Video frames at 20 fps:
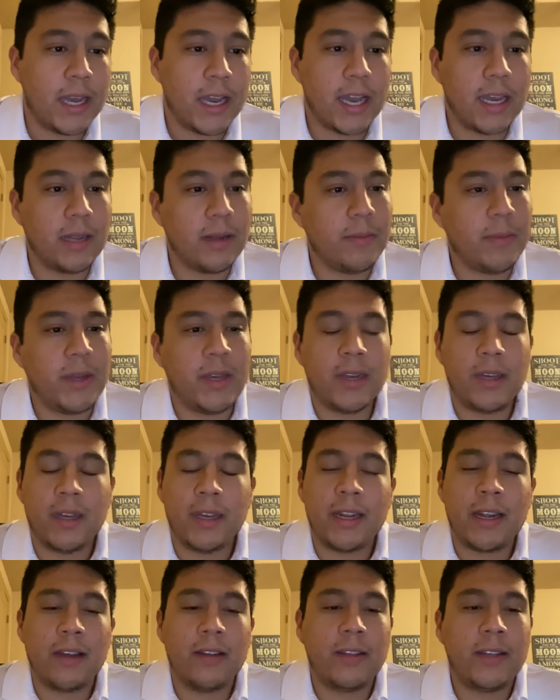in the media
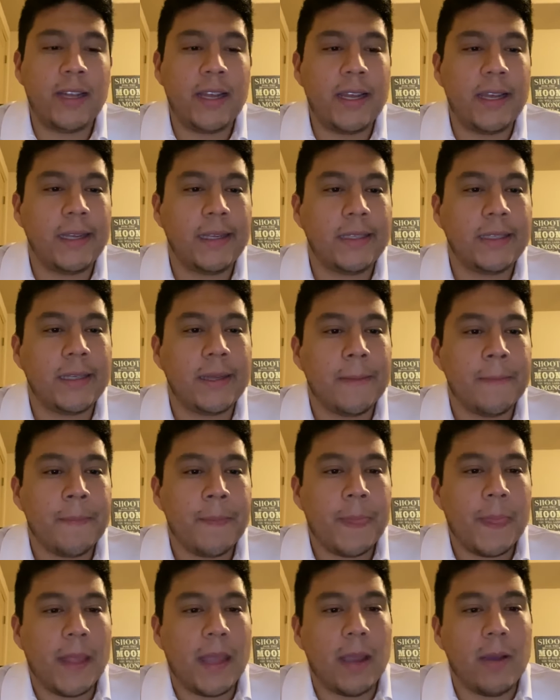nowadays
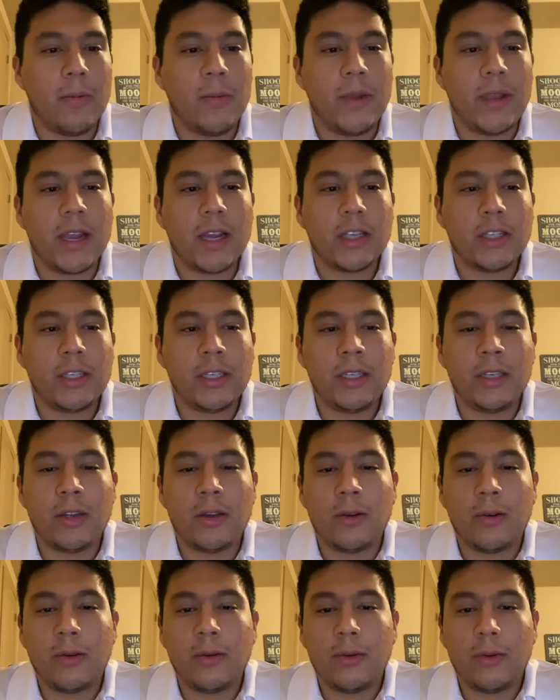and we actually
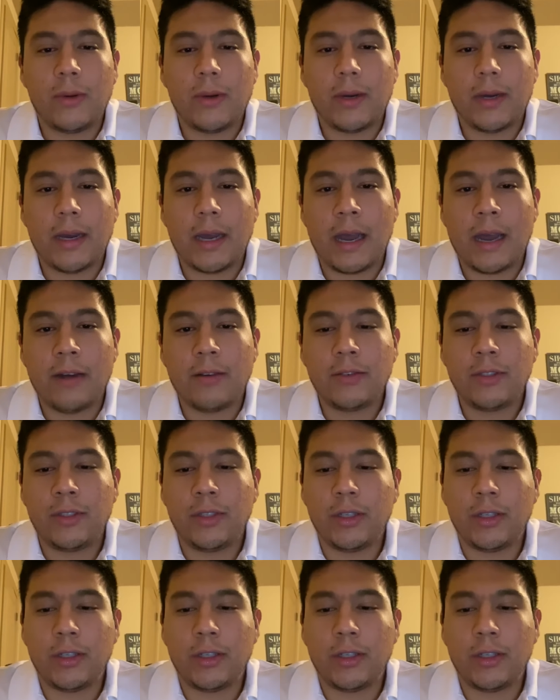know how to